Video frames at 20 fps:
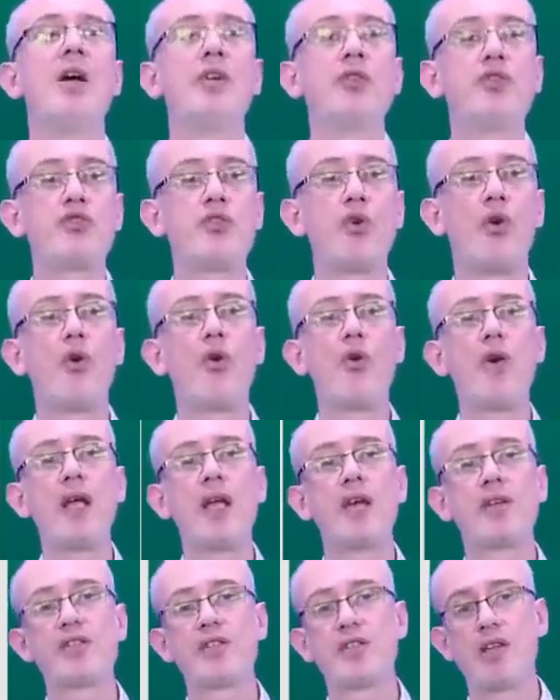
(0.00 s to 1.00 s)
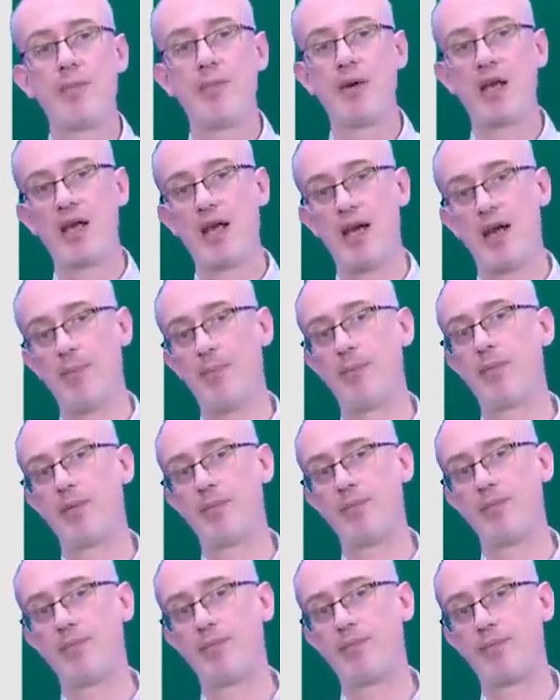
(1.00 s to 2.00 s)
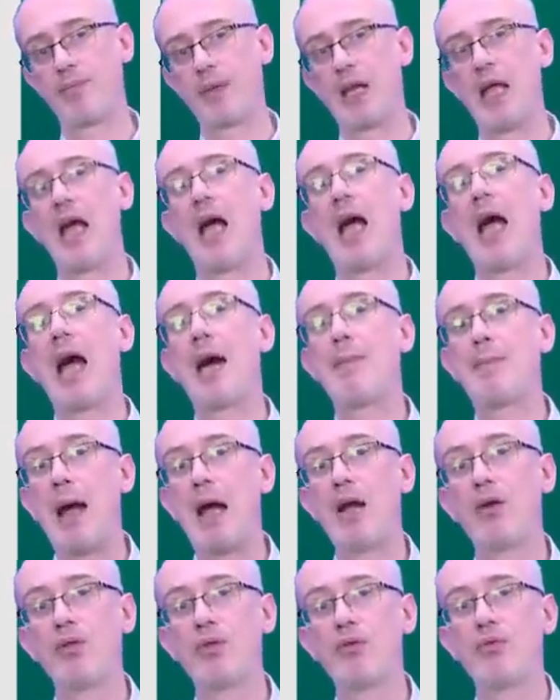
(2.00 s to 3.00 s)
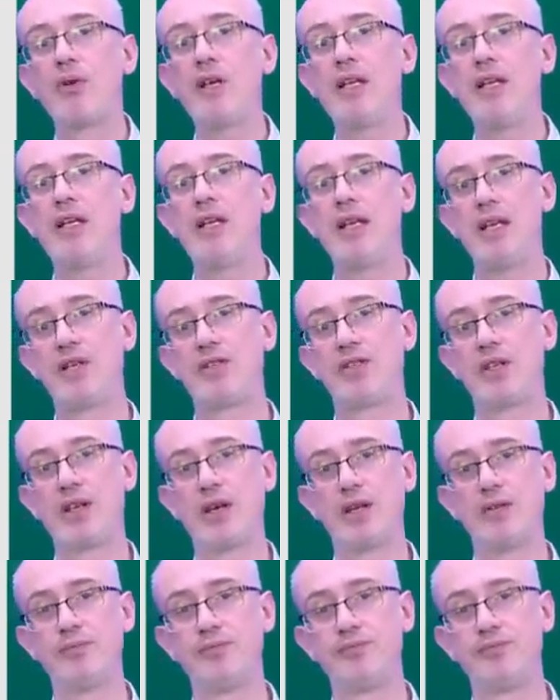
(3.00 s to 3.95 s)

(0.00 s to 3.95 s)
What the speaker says: During a summer camp, about 3 years ago.